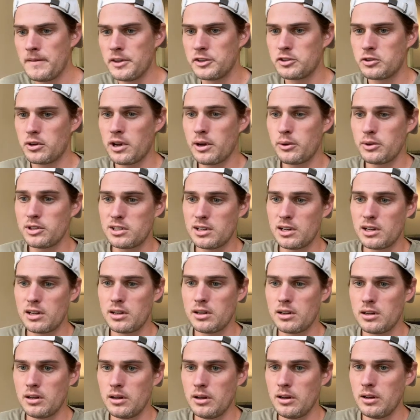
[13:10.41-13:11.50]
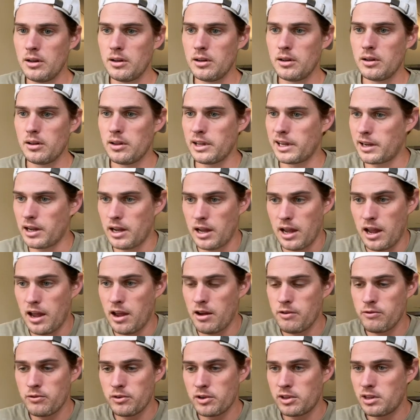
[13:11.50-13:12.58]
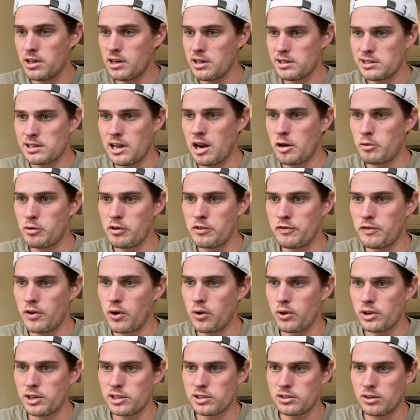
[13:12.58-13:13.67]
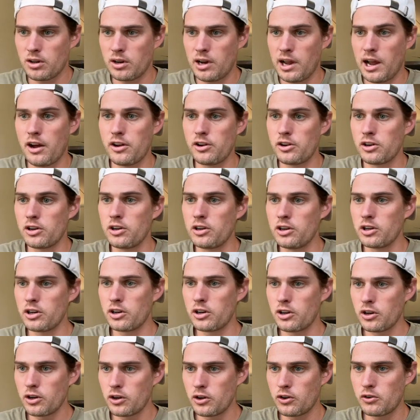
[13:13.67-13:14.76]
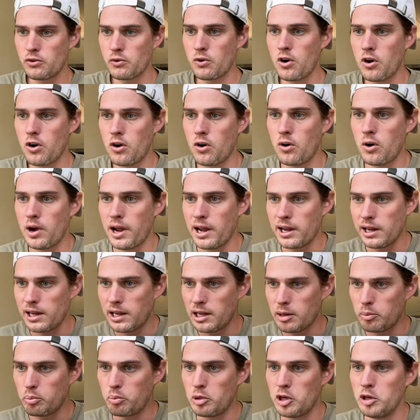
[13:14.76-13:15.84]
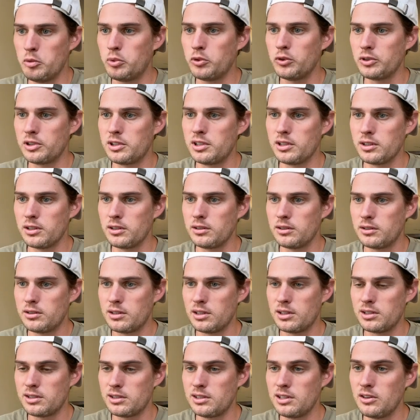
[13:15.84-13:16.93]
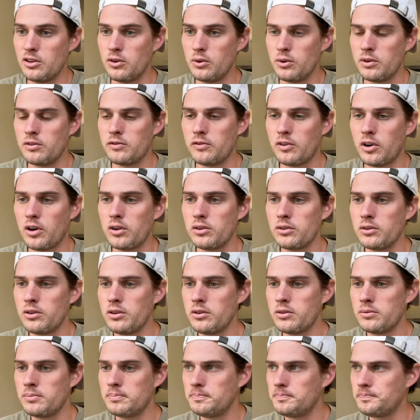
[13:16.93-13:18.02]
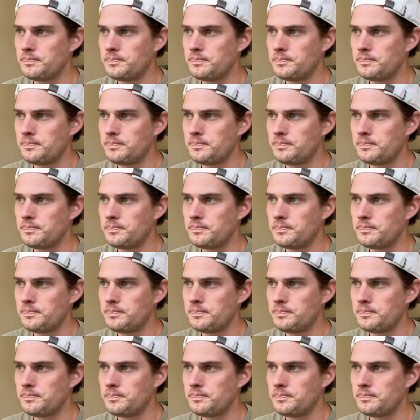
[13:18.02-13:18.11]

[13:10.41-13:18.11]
So I would say like everything's got to be focused on how you're gonna grow and get people to see you and follow you,